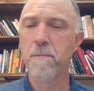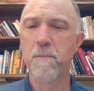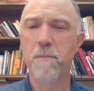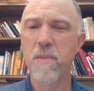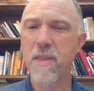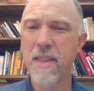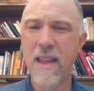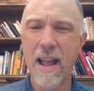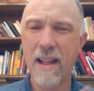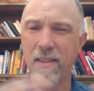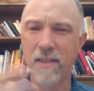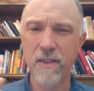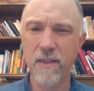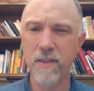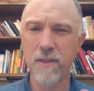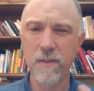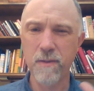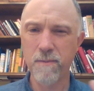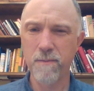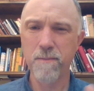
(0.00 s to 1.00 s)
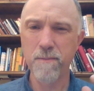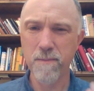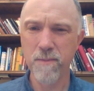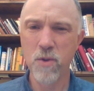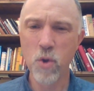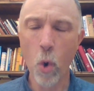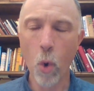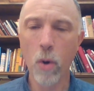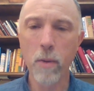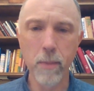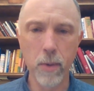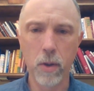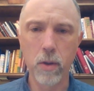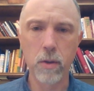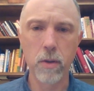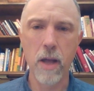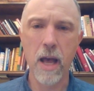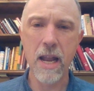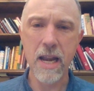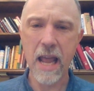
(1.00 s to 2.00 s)
that's
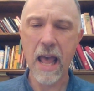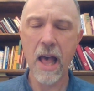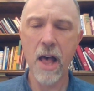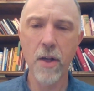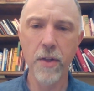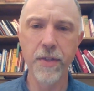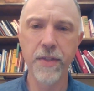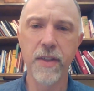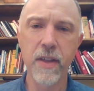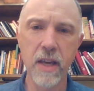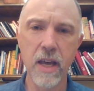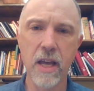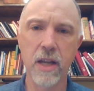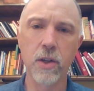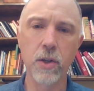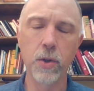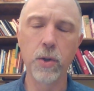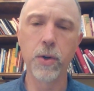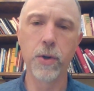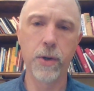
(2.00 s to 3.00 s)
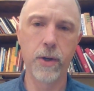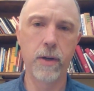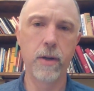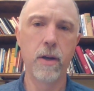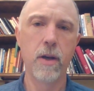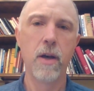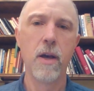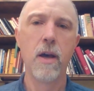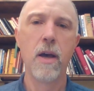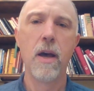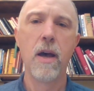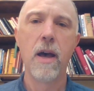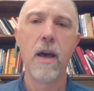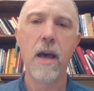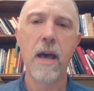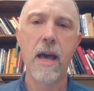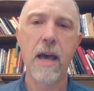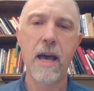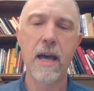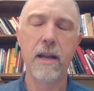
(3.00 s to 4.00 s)
normal and healthy and good.
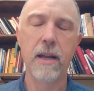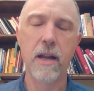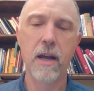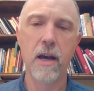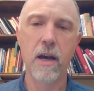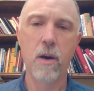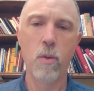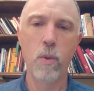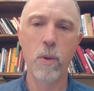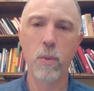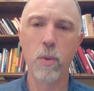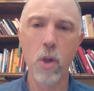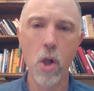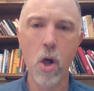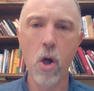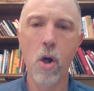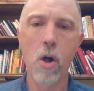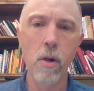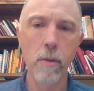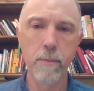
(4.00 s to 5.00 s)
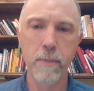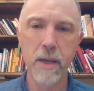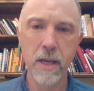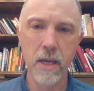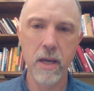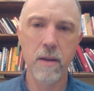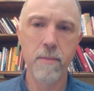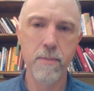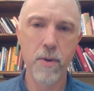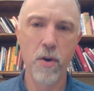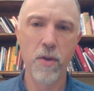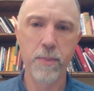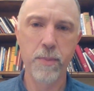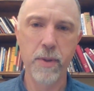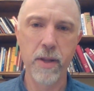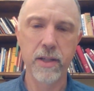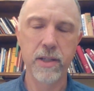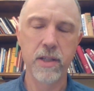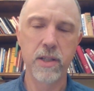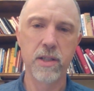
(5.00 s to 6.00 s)
And uh, we will all be in both
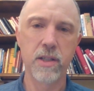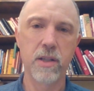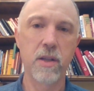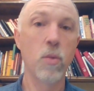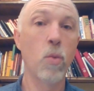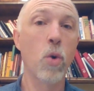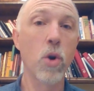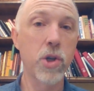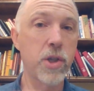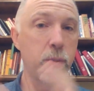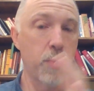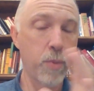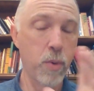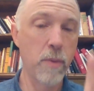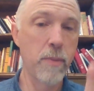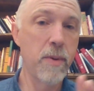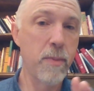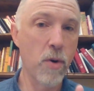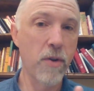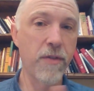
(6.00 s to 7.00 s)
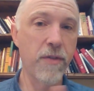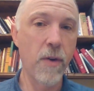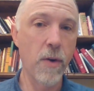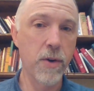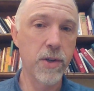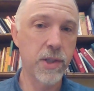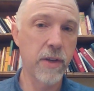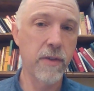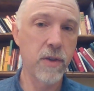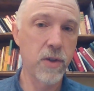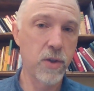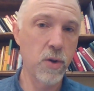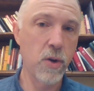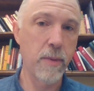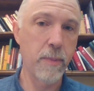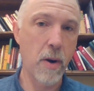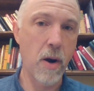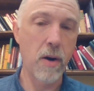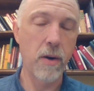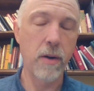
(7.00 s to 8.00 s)
places. The worship will be more focused on the joy
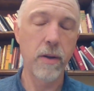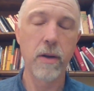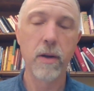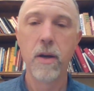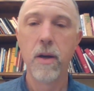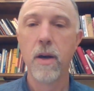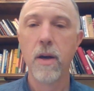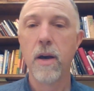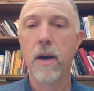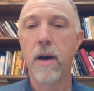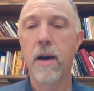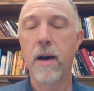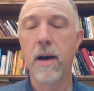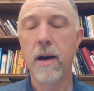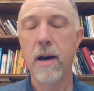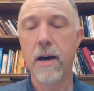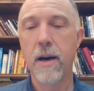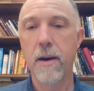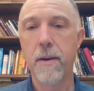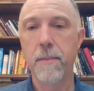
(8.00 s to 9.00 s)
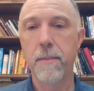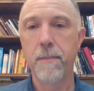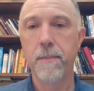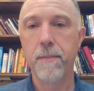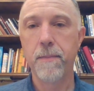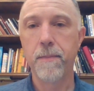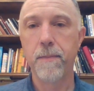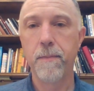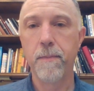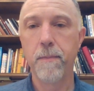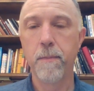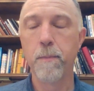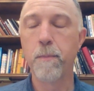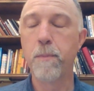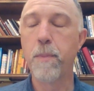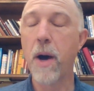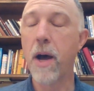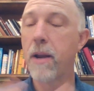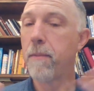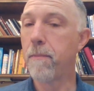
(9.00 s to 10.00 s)
part, um,
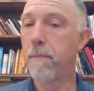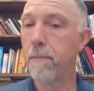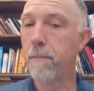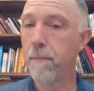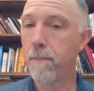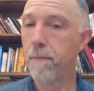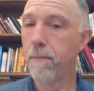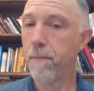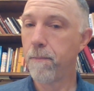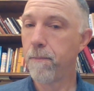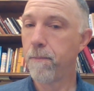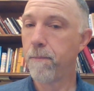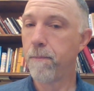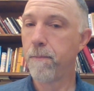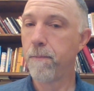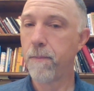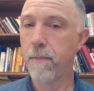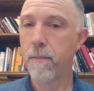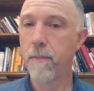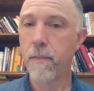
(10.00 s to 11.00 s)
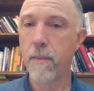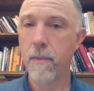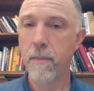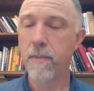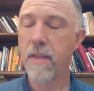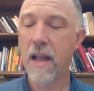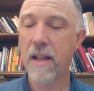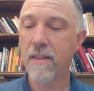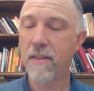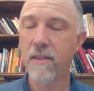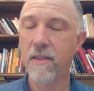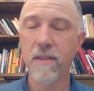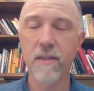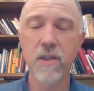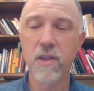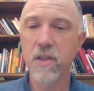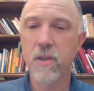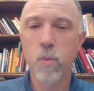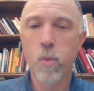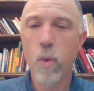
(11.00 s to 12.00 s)
but that's
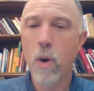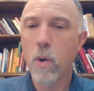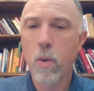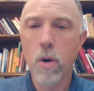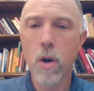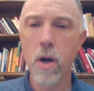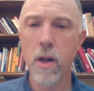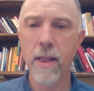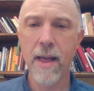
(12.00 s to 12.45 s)
just where we're all